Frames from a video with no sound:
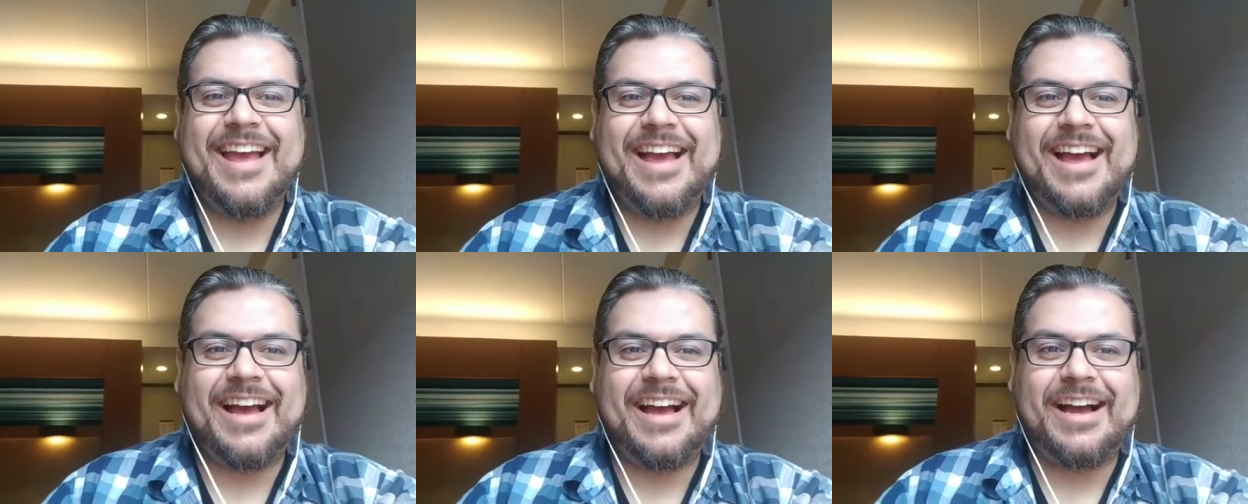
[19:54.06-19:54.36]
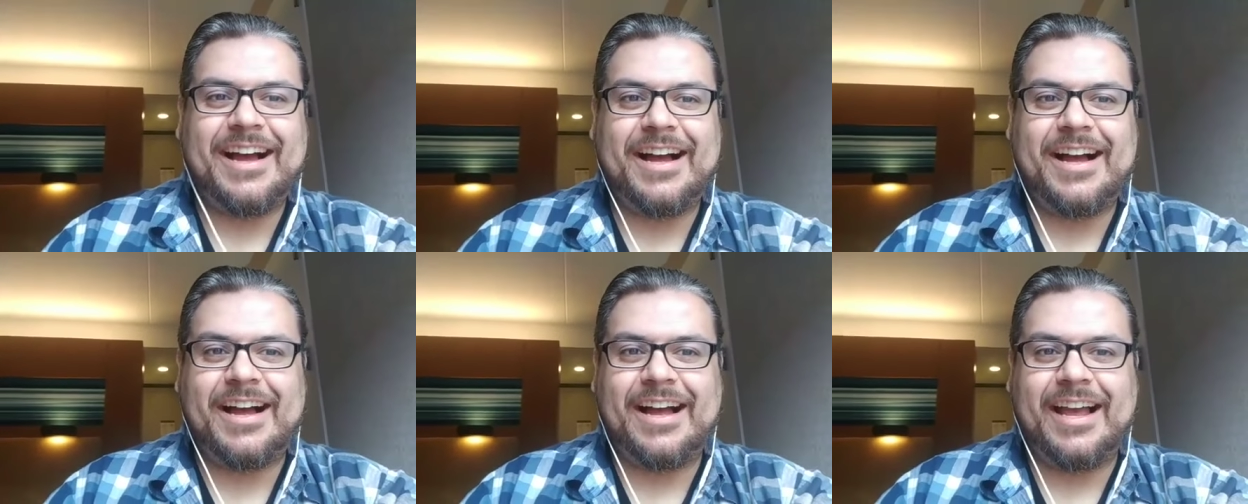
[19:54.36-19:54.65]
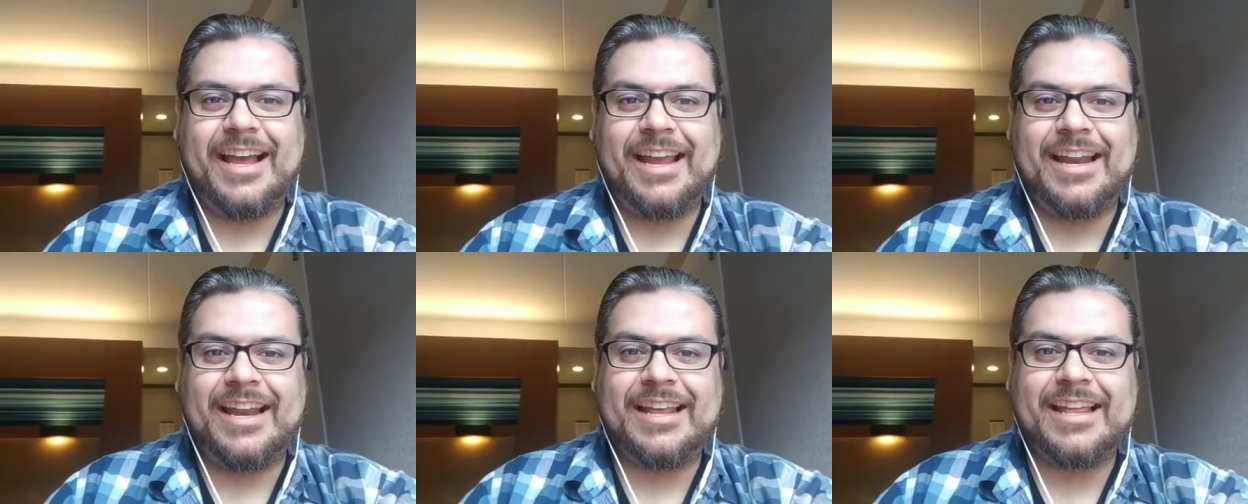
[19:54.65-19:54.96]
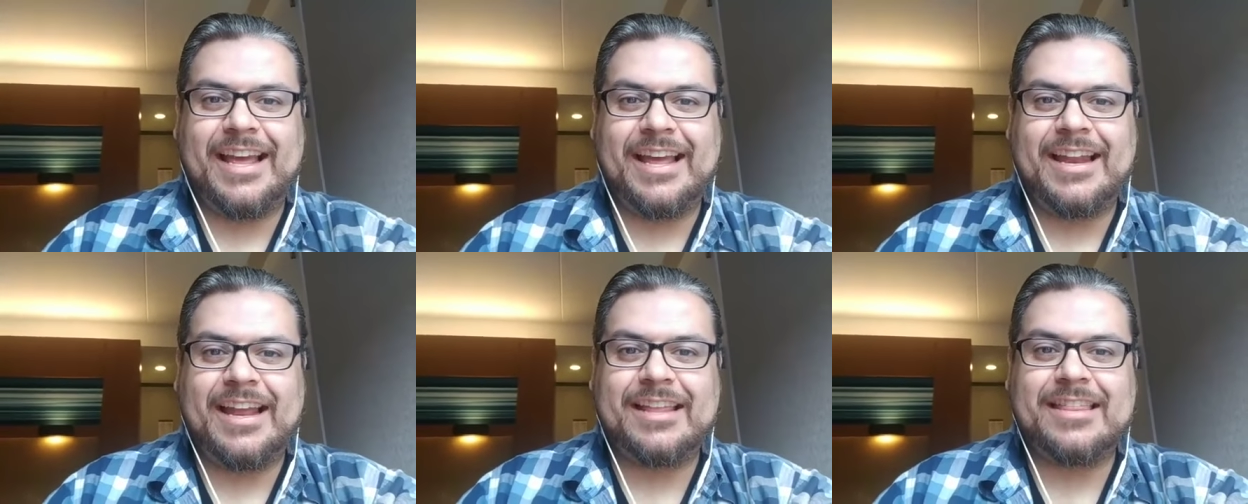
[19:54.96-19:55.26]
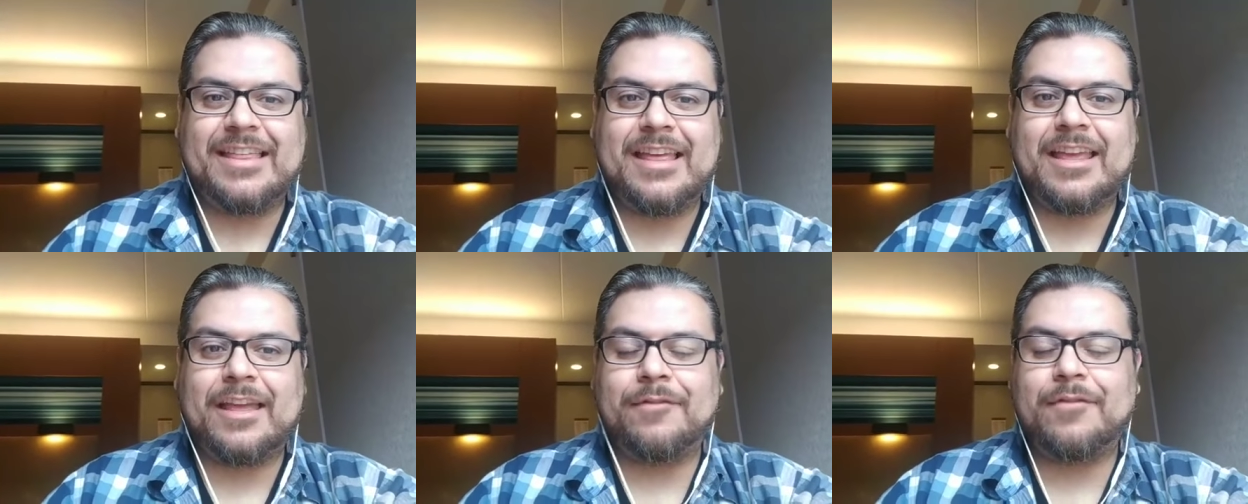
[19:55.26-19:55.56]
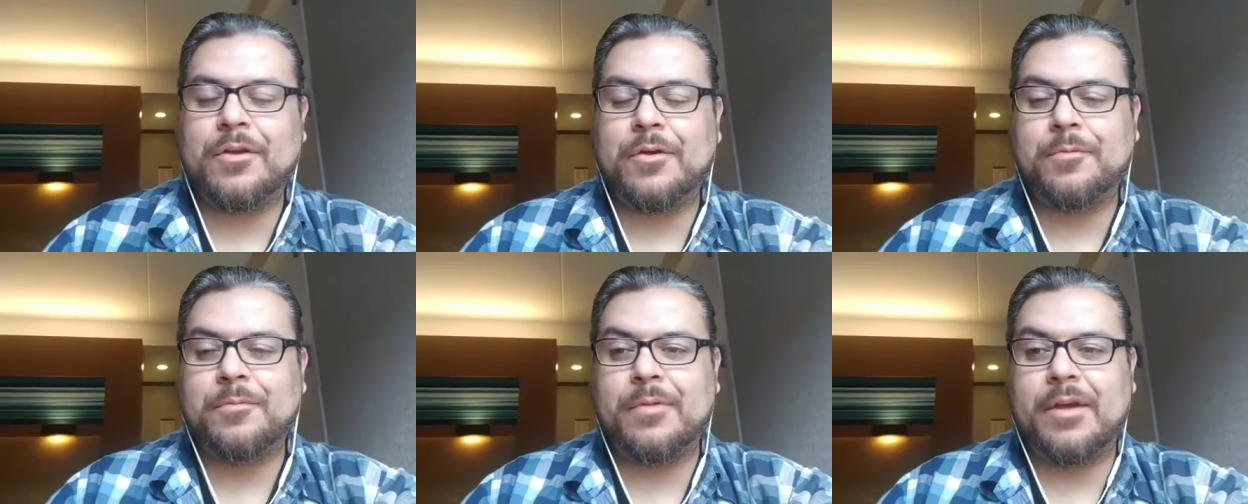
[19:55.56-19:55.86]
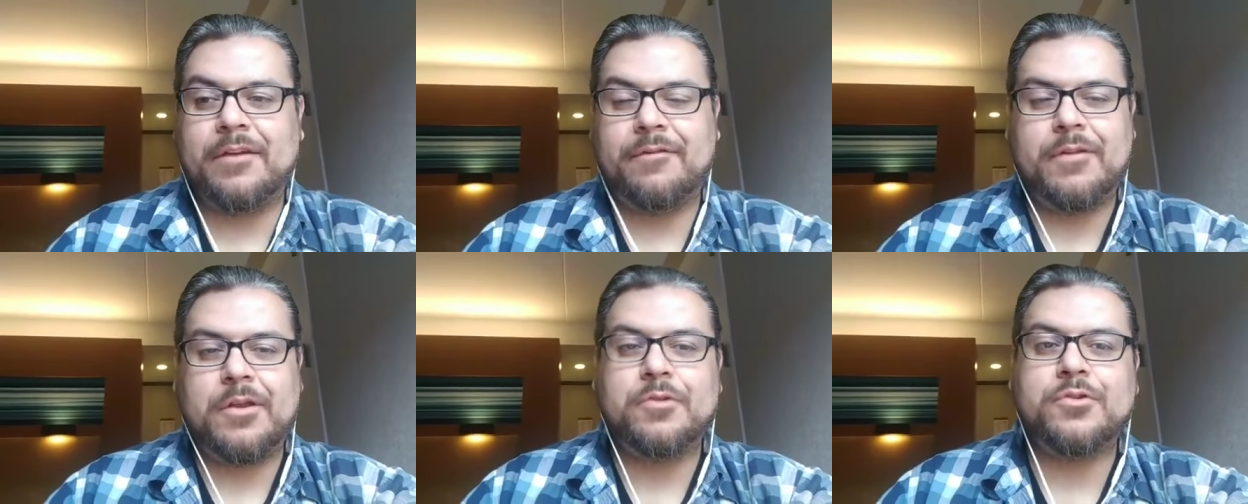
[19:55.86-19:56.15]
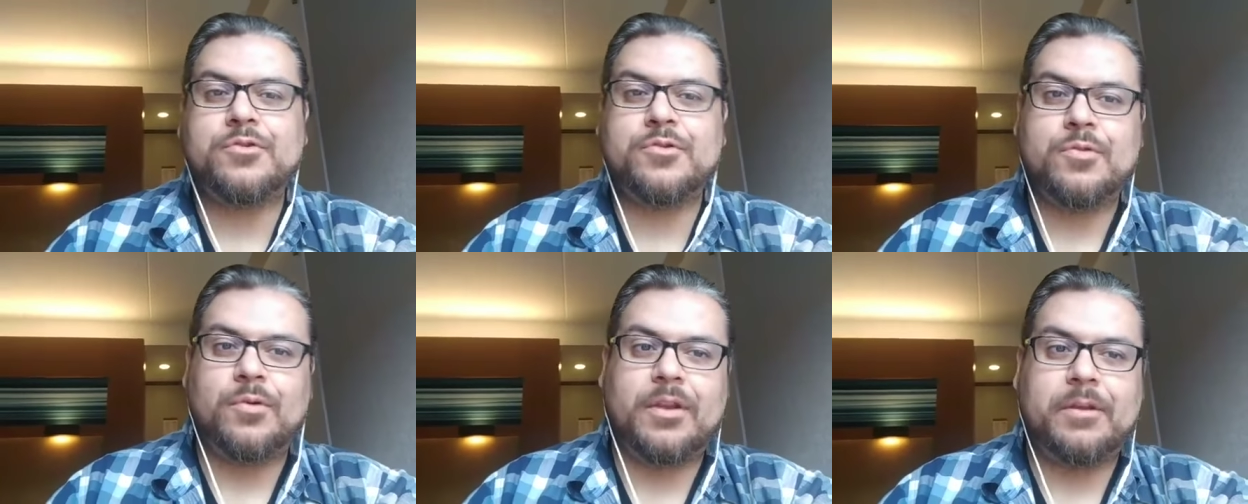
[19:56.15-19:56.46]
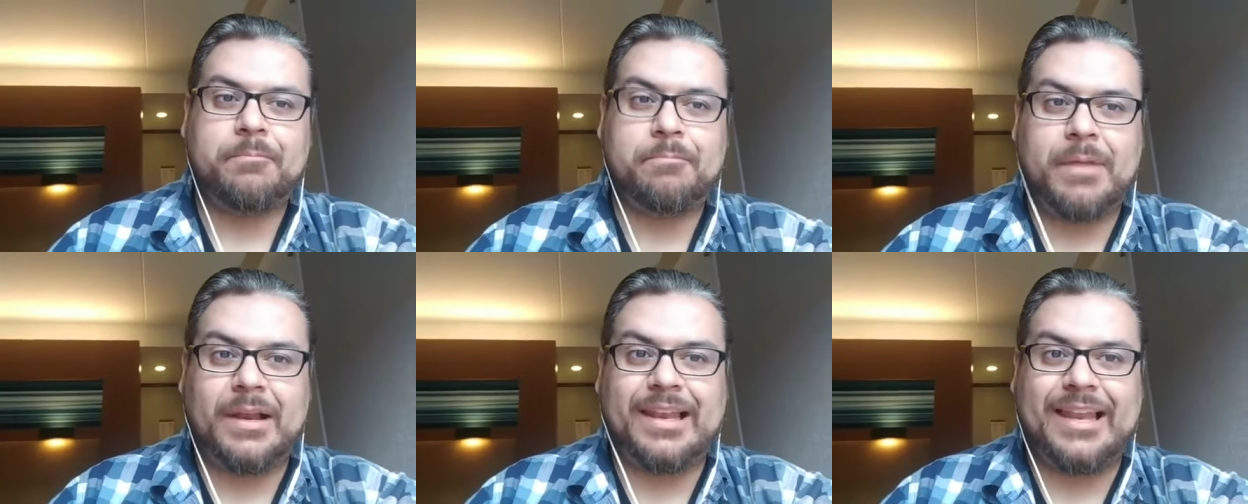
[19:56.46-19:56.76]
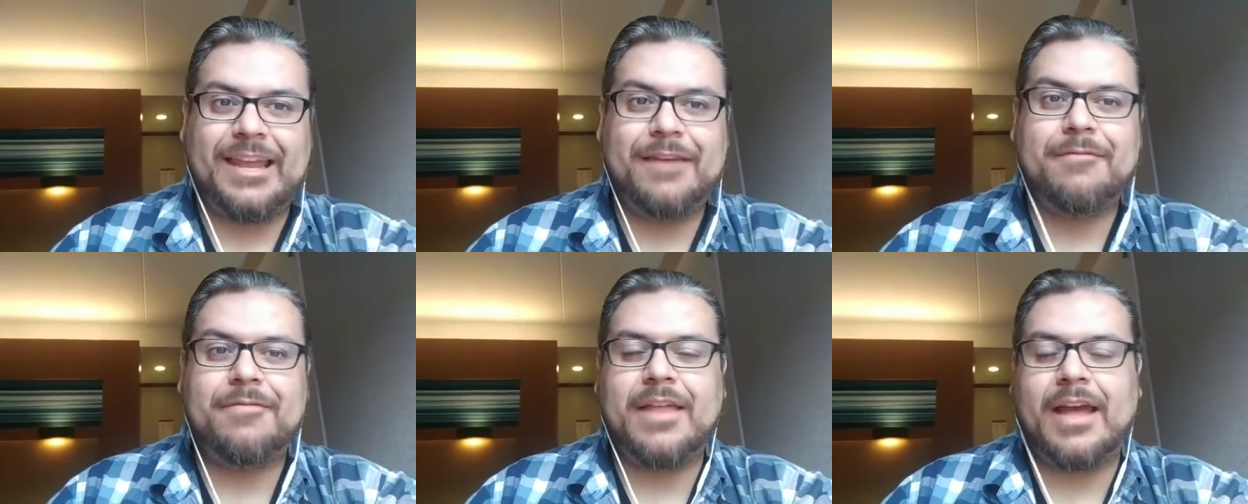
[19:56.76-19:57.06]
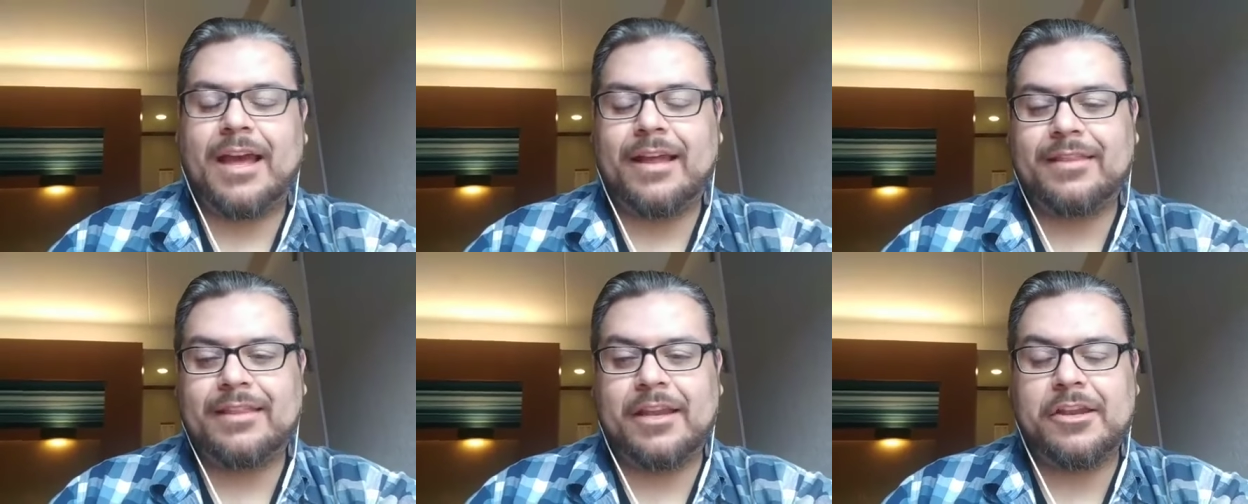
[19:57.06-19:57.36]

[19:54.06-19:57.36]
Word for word: uh, and I and I think if you if you believe that,